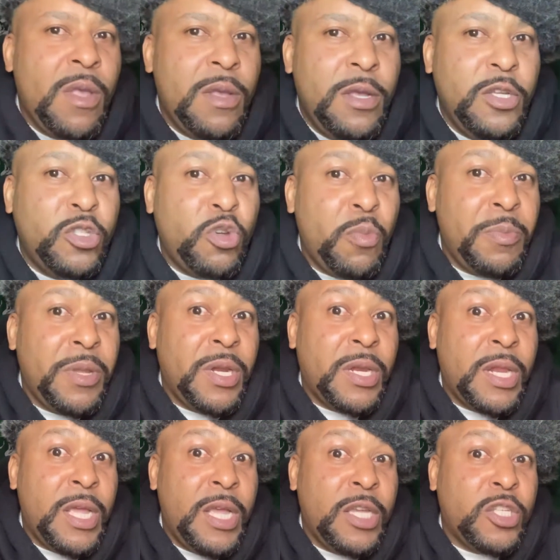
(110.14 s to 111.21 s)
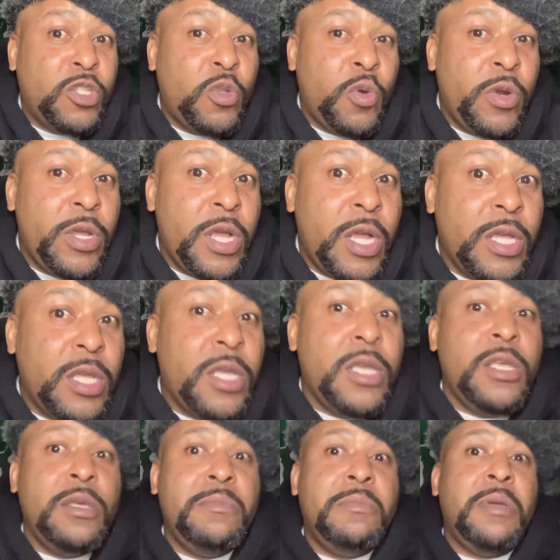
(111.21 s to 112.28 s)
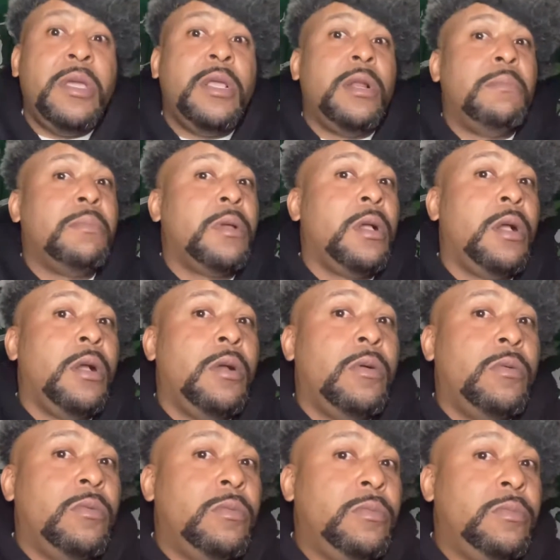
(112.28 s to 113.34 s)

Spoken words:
It's going to be the last story I give you, man. I'm gone.